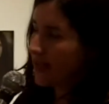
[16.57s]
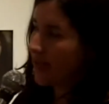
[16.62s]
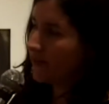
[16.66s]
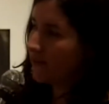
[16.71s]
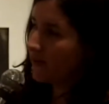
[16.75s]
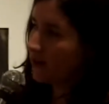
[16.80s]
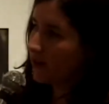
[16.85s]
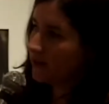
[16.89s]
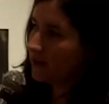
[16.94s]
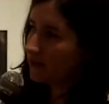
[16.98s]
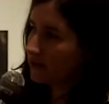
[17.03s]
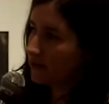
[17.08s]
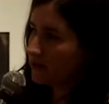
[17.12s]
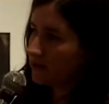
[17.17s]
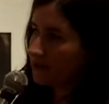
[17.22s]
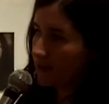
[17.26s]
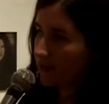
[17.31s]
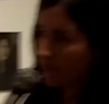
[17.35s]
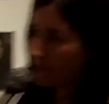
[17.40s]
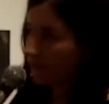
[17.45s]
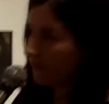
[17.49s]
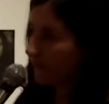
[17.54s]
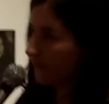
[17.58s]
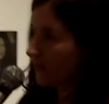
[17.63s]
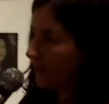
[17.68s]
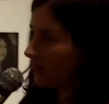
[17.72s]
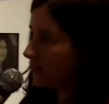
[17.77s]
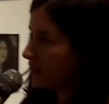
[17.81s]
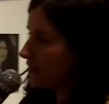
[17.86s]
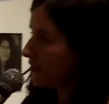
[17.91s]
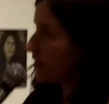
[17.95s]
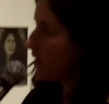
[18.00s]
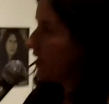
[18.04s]
I have very little depth of
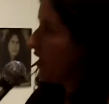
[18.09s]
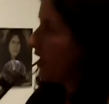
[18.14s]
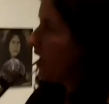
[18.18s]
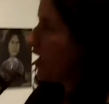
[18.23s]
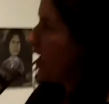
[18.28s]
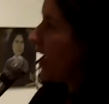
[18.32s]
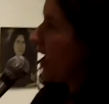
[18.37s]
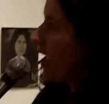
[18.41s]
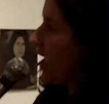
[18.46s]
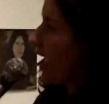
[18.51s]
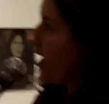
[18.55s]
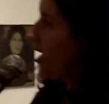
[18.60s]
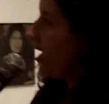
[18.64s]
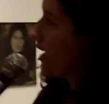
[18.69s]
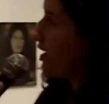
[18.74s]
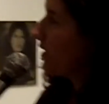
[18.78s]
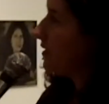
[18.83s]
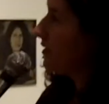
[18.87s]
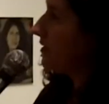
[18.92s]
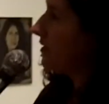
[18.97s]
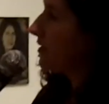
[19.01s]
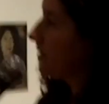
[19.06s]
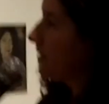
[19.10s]
field, and